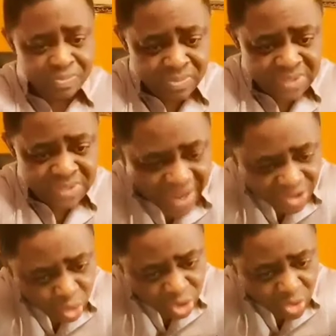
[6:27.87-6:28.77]
And
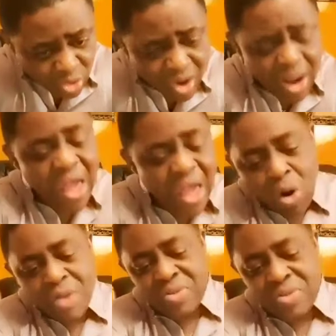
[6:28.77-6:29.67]
that's what's going on. And
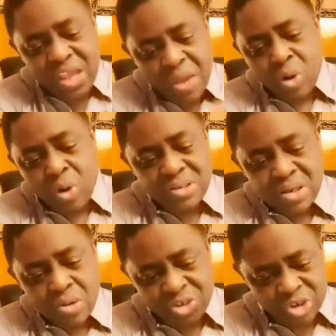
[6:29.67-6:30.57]
what the Igbos
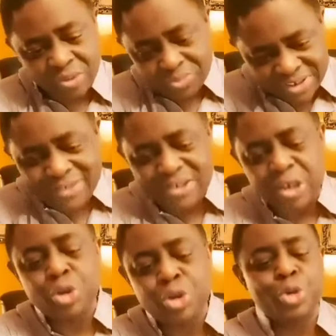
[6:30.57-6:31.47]
were
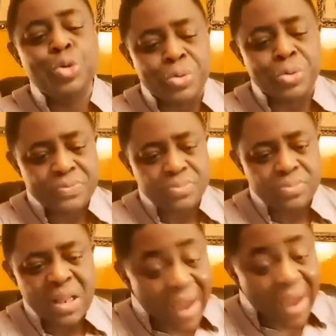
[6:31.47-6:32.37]
subjected to
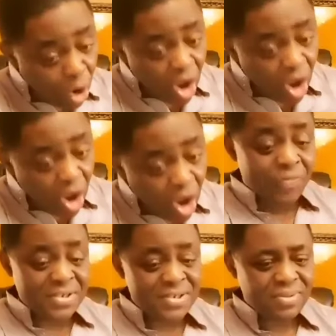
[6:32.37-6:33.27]
by all of
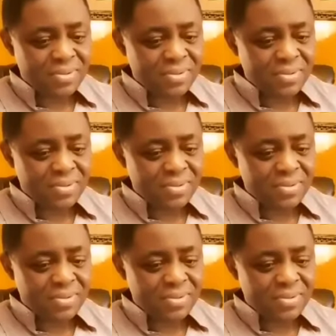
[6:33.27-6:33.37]
us